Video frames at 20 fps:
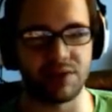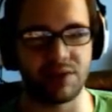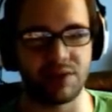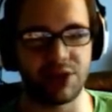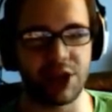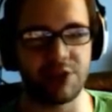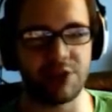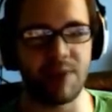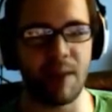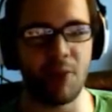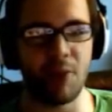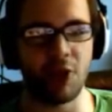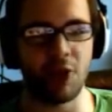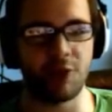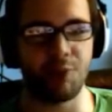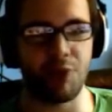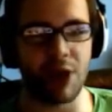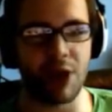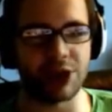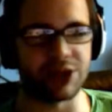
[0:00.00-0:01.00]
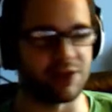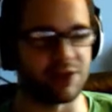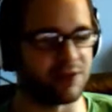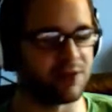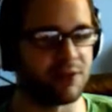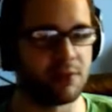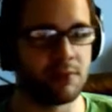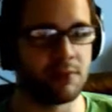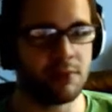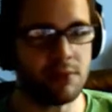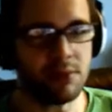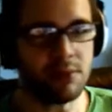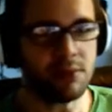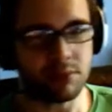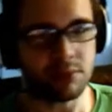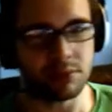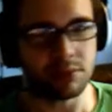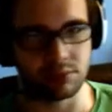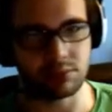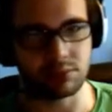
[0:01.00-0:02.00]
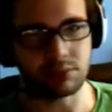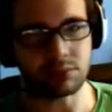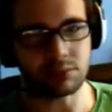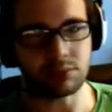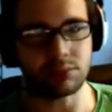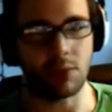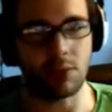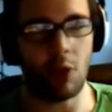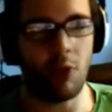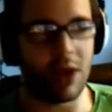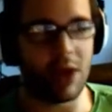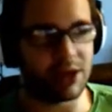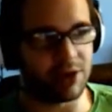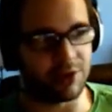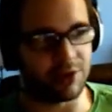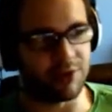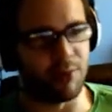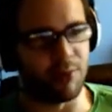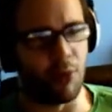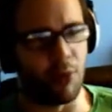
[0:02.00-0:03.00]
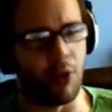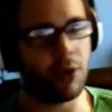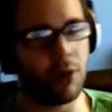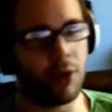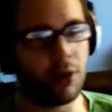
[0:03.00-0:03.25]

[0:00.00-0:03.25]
She is my most precious. What, there's more?